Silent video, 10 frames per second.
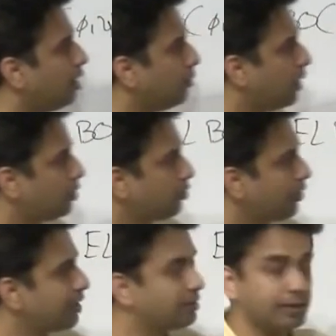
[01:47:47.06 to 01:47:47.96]
um, uh,
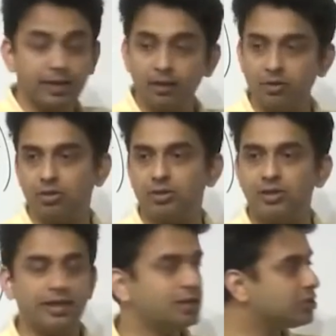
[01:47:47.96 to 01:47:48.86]
to get the recovered or
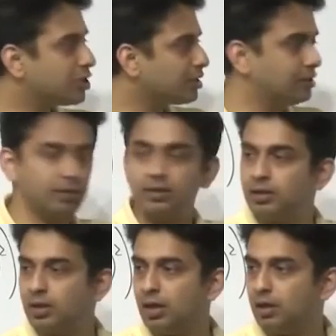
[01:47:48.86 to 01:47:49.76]
the reconstructed
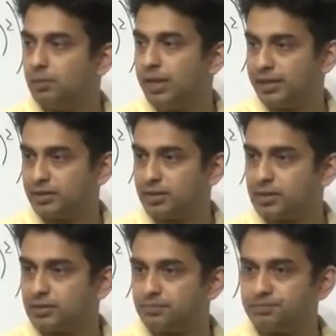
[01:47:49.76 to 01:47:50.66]
um, x's.